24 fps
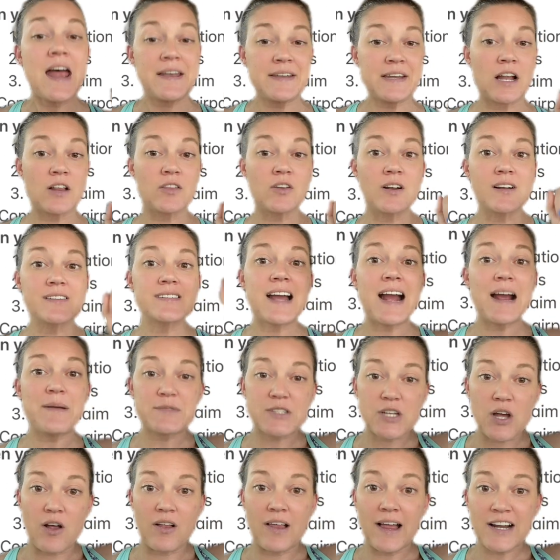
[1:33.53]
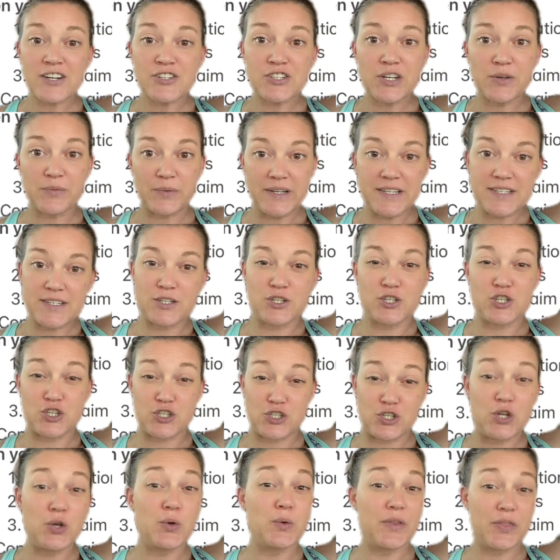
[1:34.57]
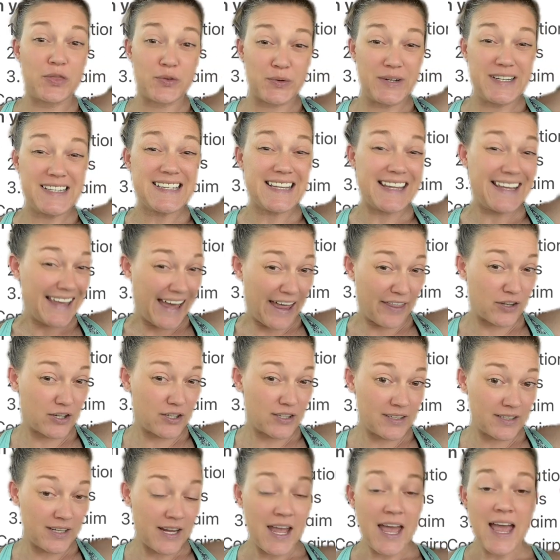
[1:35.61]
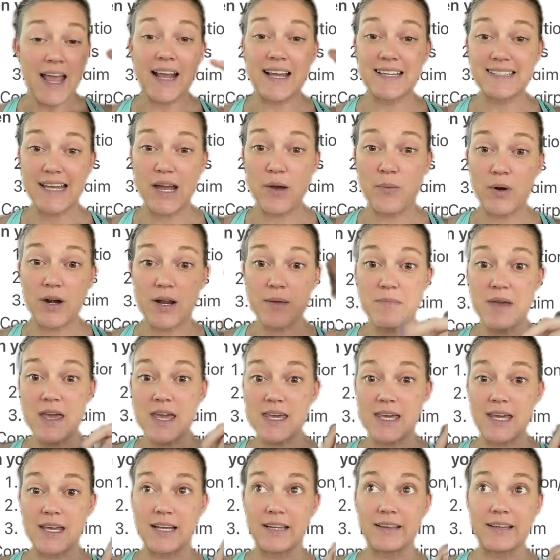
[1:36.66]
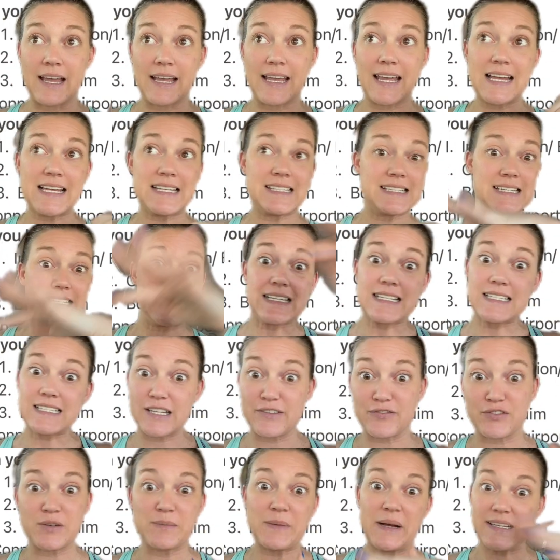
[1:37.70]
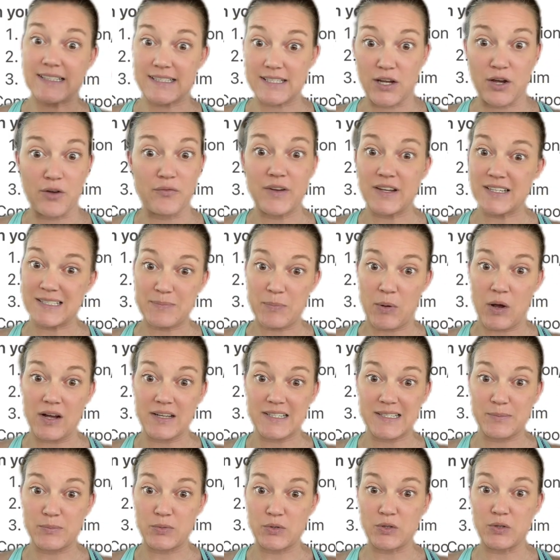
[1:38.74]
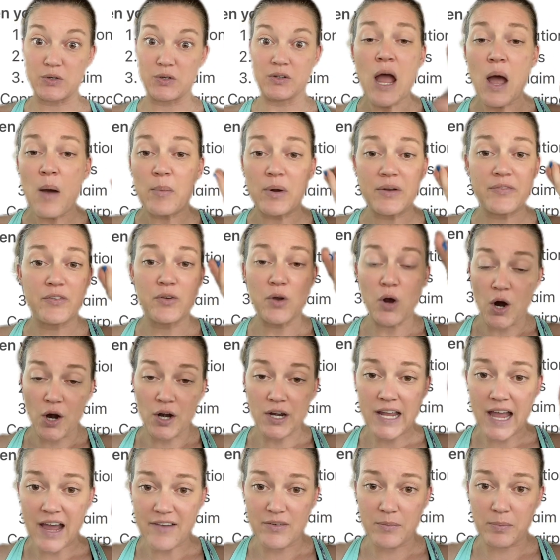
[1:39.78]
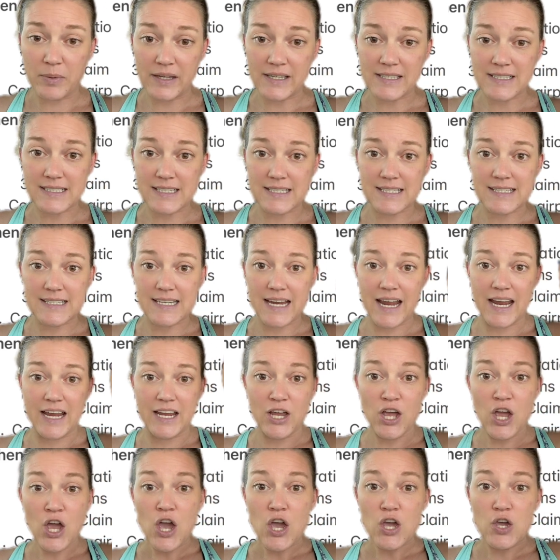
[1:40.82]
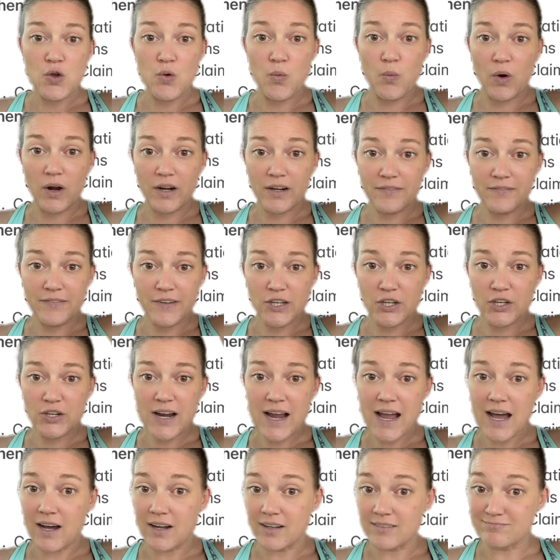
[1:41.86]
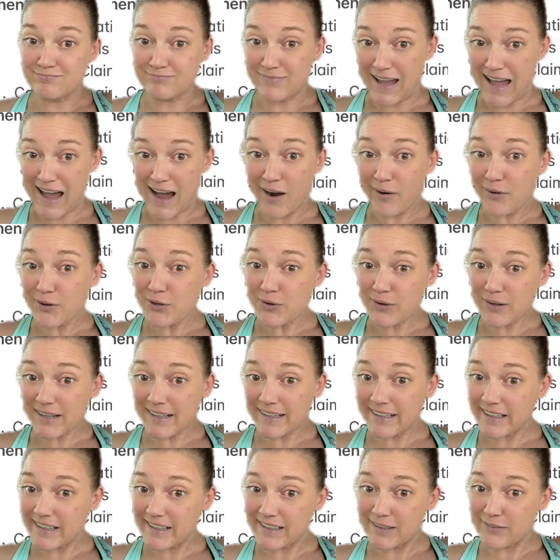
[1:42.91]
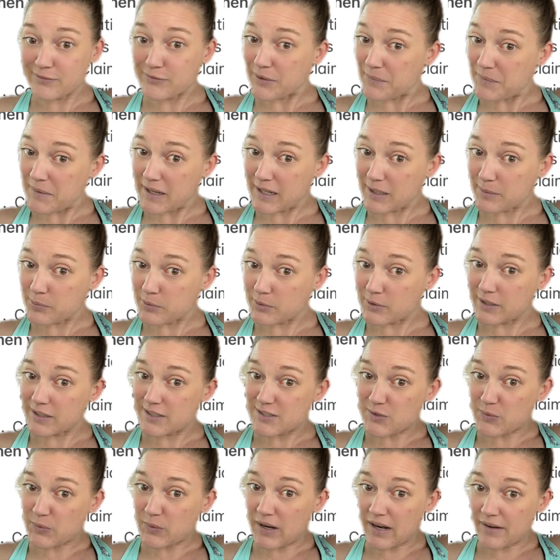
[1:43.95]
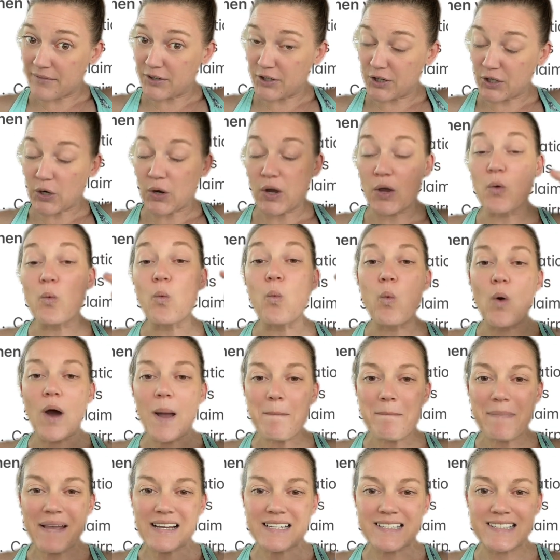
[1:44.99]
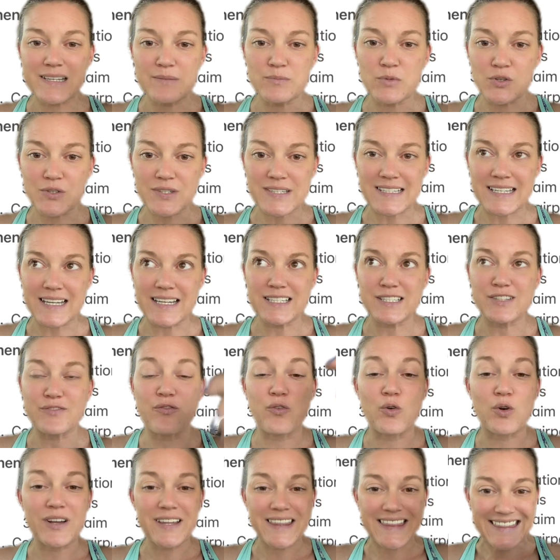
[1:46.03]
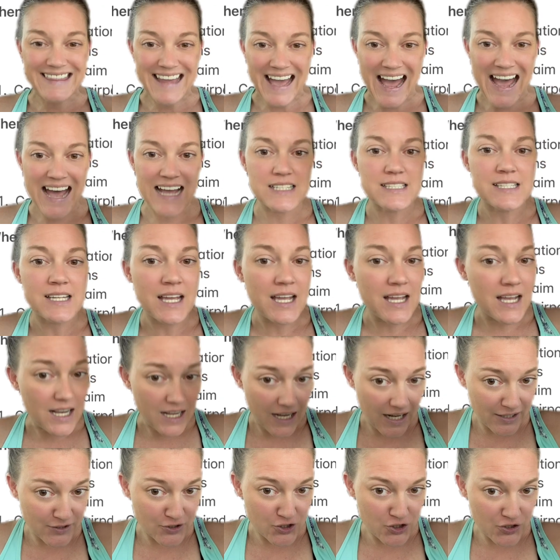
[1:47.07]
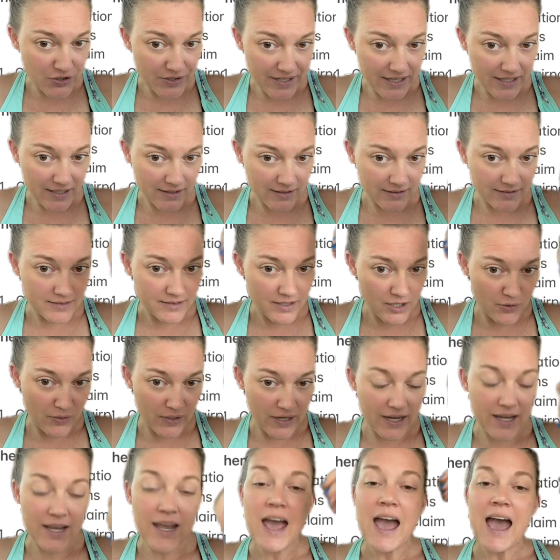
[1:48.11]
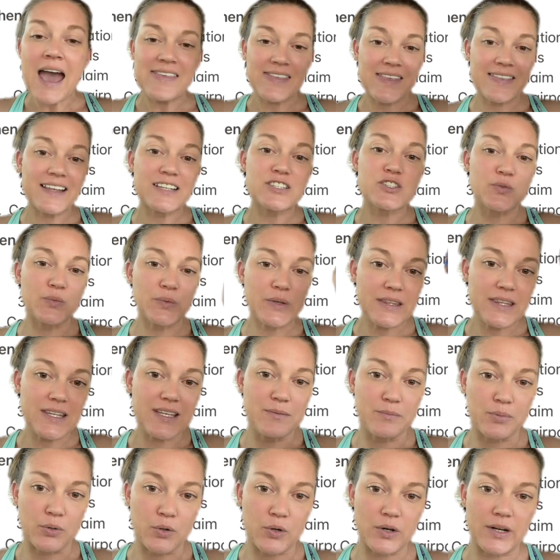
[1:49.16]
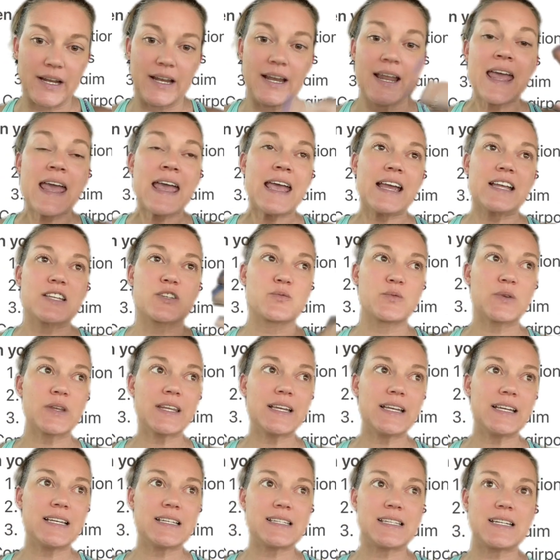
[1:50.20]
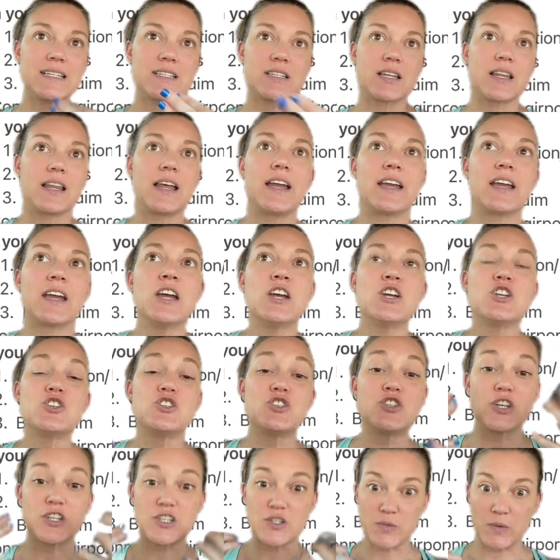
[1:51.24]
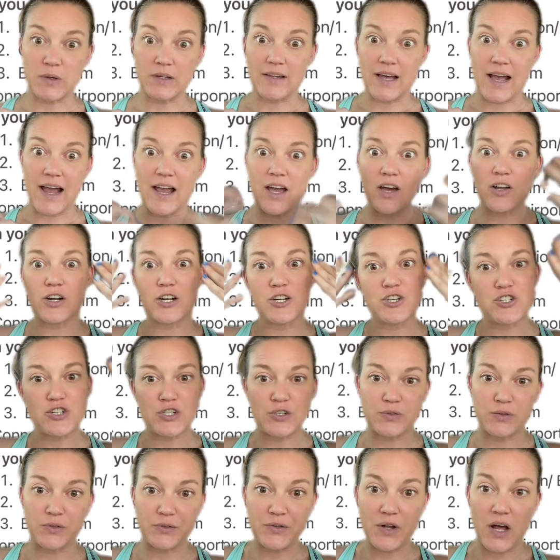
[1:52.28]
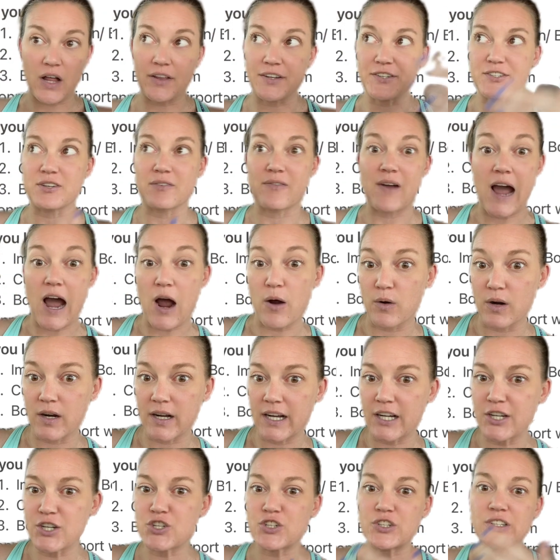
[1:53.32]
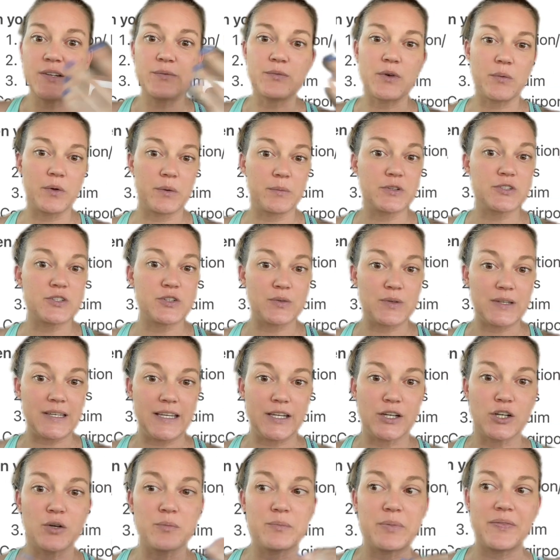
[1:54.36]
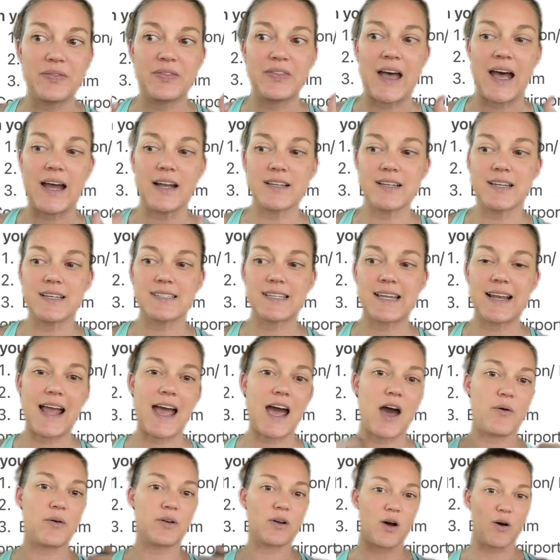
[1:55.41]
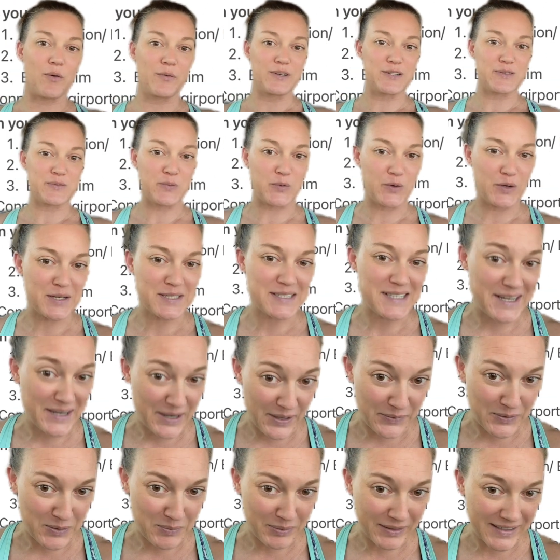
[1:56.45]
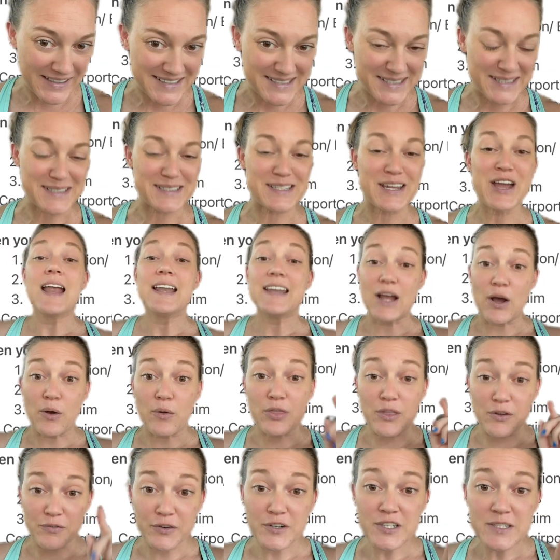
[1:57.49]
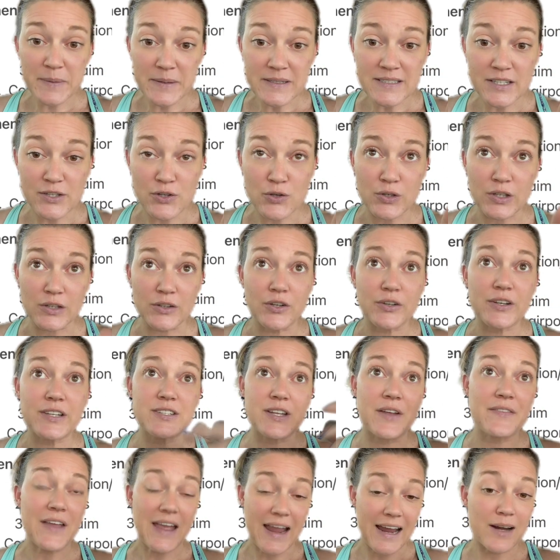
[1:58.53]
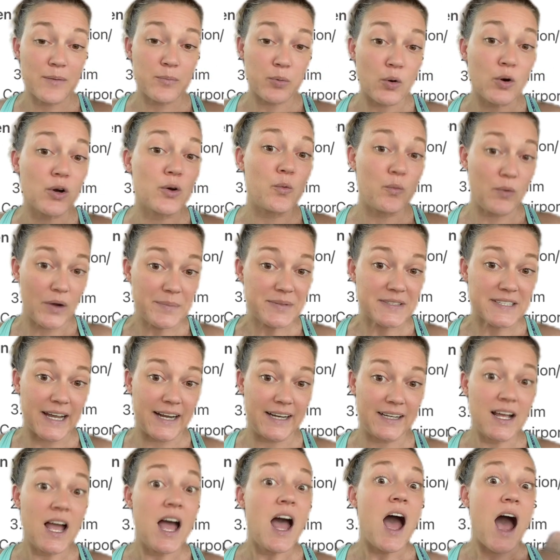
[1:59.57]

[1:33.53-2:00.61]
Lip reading: Now, a lot of times I'll actually research 2 and 3 together because I want to make it like as easy for myself as possible. But if you already have a place to stay, you want to figure out how are you going to get from the airport to wherever you're going? What makes the most sense for that country? Okay, I think that's really important. It's really easy to like just rely on our general knowledge of our country and what we would do here, but that isn't how it always works in other places. Now, the first place that you can look is on the airport website.